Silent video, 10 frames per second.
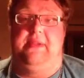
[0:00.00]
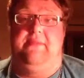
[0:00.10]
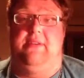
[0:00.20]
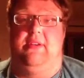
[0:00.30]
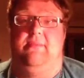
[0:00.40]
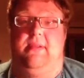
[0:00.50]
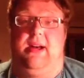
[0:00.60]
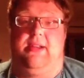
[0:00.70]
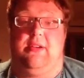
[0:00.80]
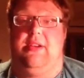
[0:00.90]
people
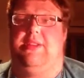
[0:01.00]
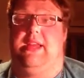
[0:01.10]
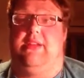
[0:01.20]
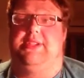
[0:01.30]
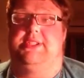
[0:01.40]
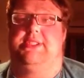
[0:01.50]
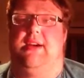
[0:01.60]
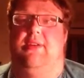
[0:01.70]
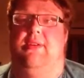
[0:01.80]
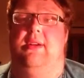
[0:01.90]
on earth. They're just
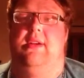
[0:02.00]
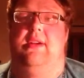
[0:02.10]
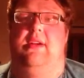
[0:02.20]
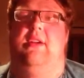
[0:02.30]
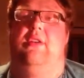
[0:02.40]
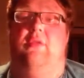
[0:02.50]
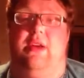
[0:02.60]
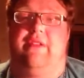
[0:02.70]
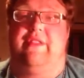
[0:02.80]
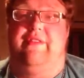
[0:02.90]
so
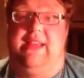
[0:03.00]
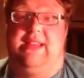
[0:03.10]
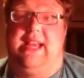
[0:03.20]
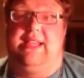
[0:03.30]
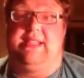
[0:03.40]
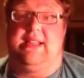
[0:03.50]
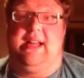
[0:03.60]
wonderfully fantastic.